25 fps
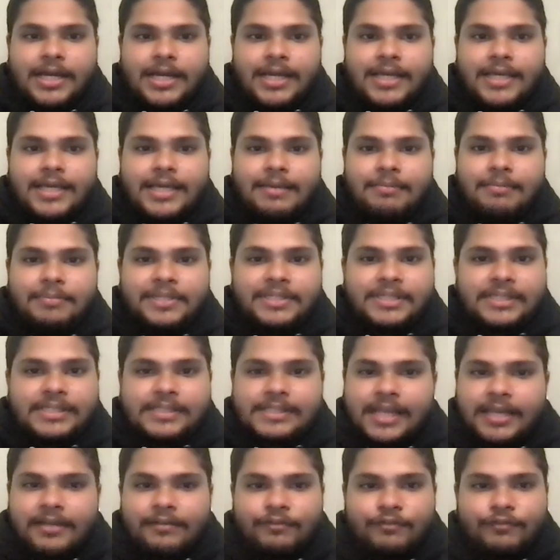He misses
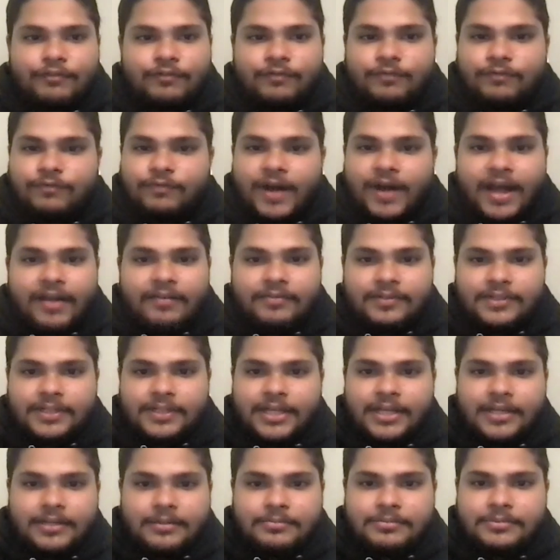like five
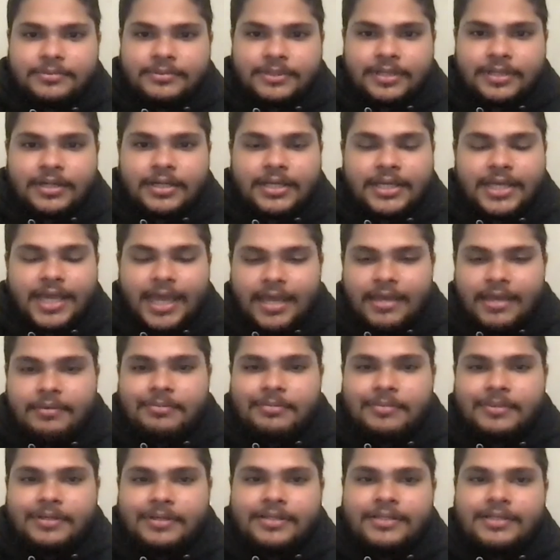layups a game.
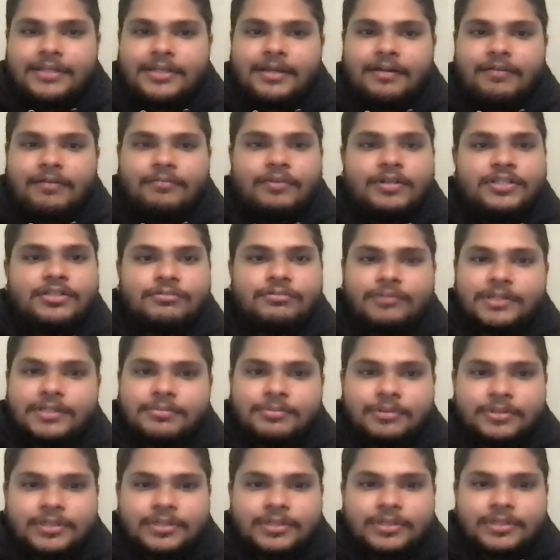Russell
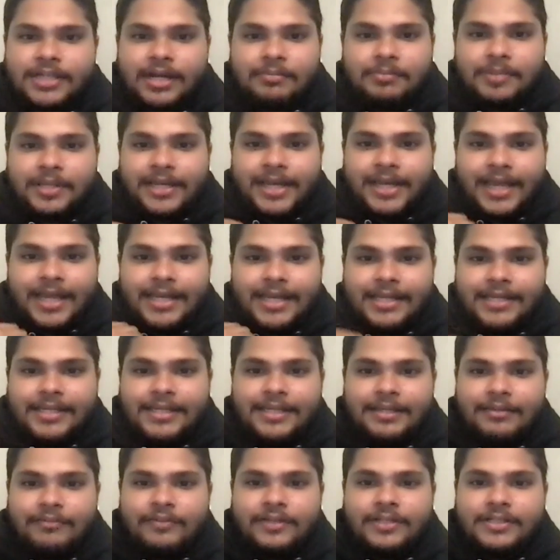Westbrook does not play any
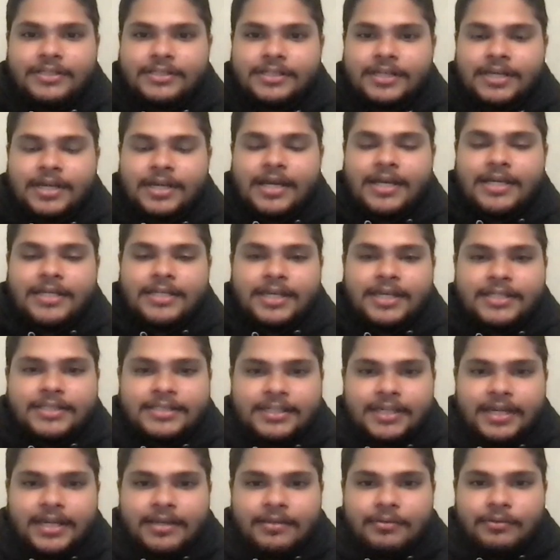defense.
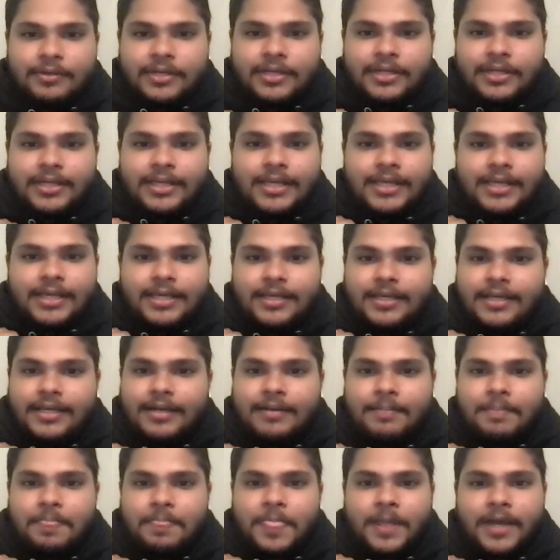Yesterday, he
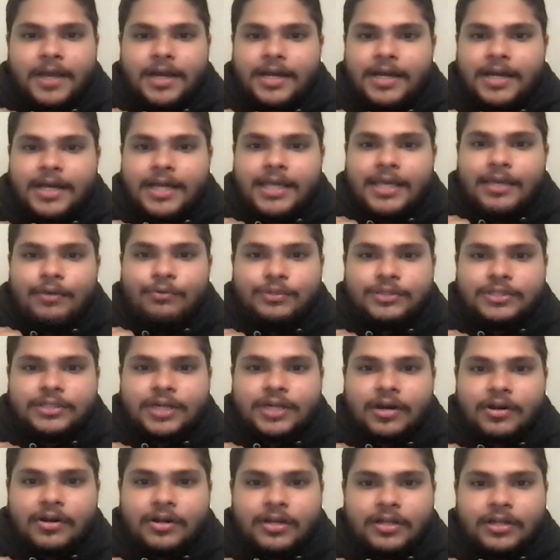he was
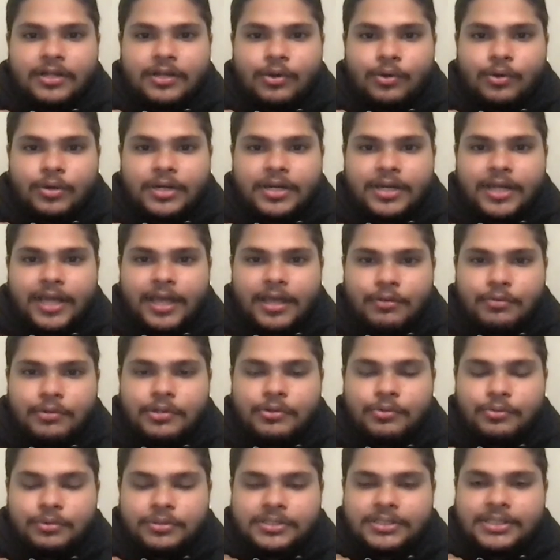guarding Gordon Hayward,
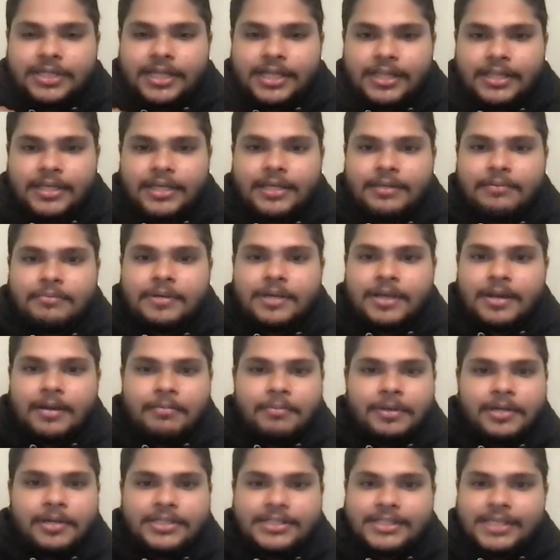who was killing him
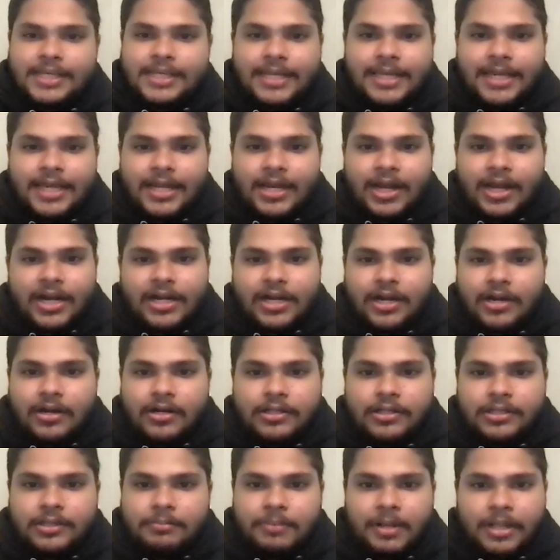because he cannot
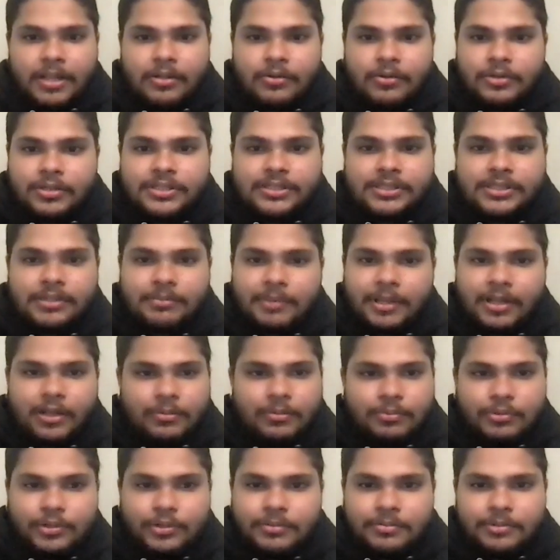guard Lamelo because Lamelo
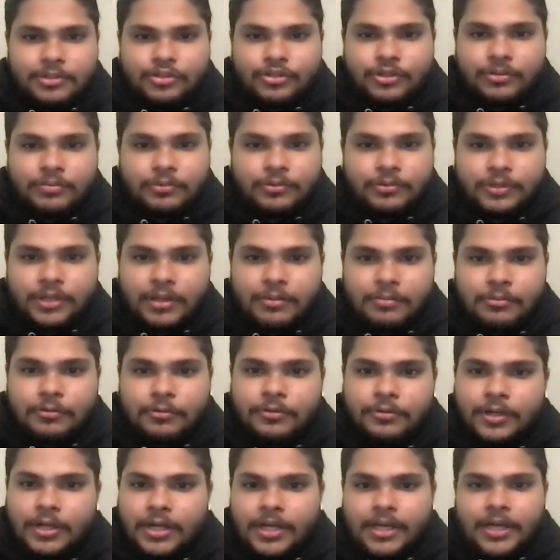put up a triple
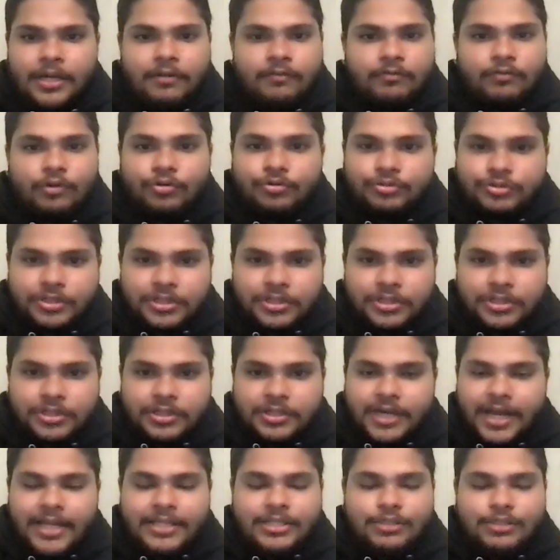double.
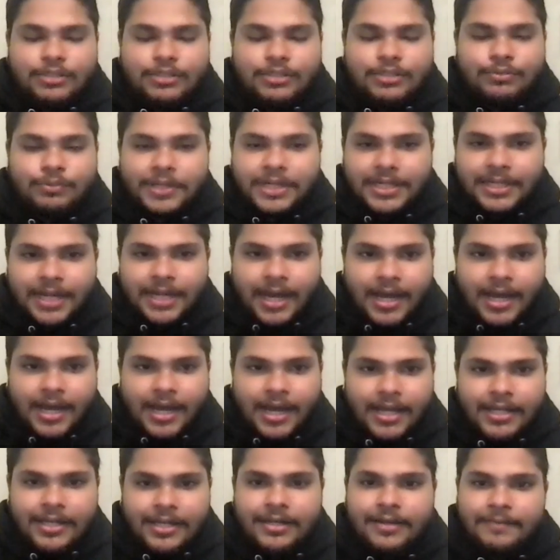Rozier had
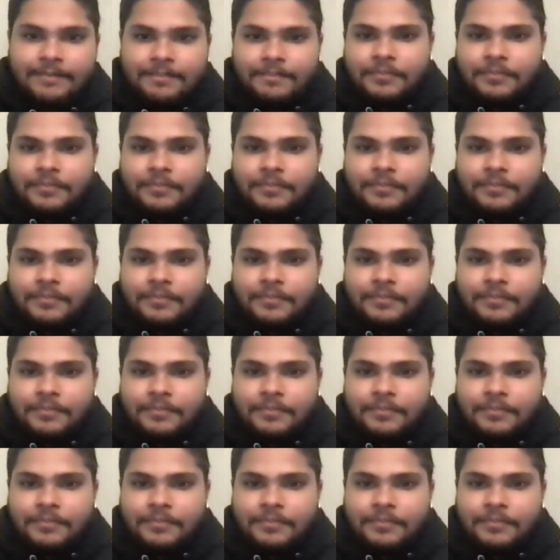29.